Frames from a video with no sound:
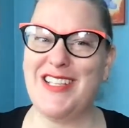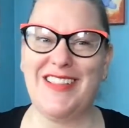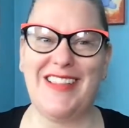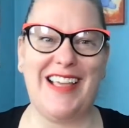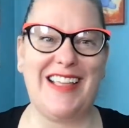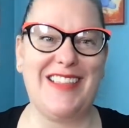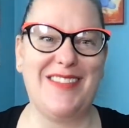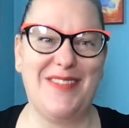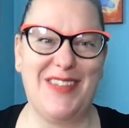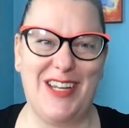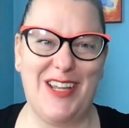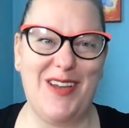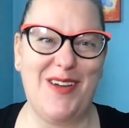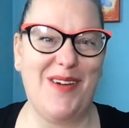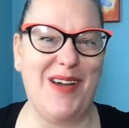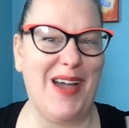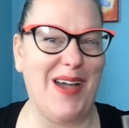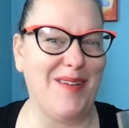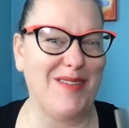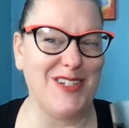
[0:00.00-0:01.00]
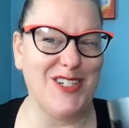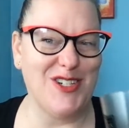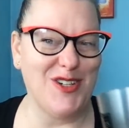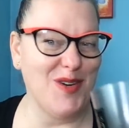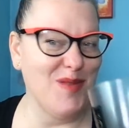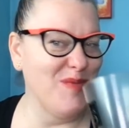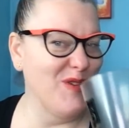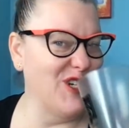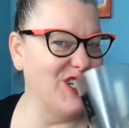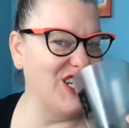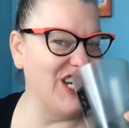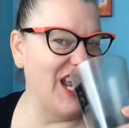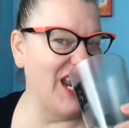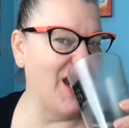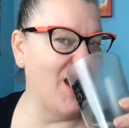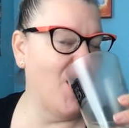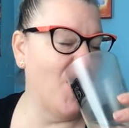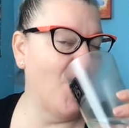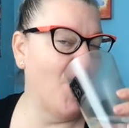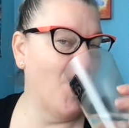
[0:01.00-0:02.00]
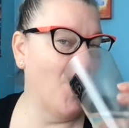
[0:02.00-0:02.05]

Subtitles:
could like the video, I would sure appreciate it.